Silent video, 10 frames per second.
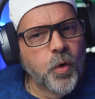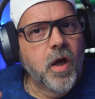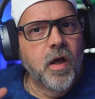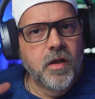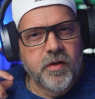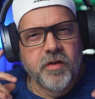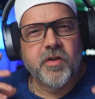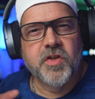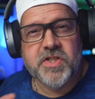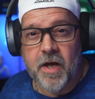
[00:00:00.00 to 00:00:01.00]
Okay,
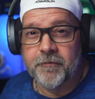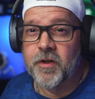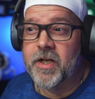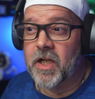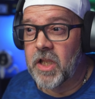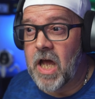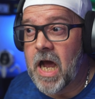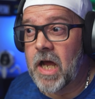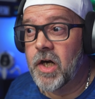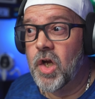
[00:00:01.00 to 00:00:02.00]
these are definitely a
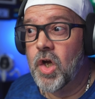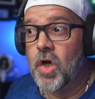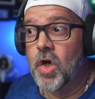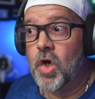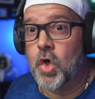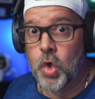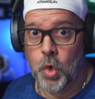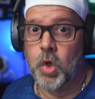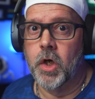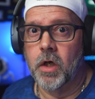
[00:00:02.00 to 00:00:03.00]
lot
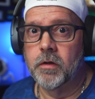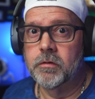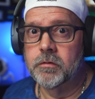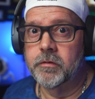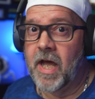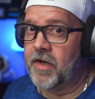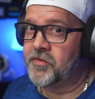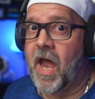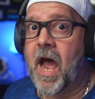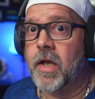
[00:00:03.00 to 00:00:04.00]
cooler, not
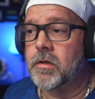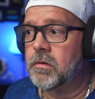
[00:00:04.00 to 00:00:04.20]
as hot.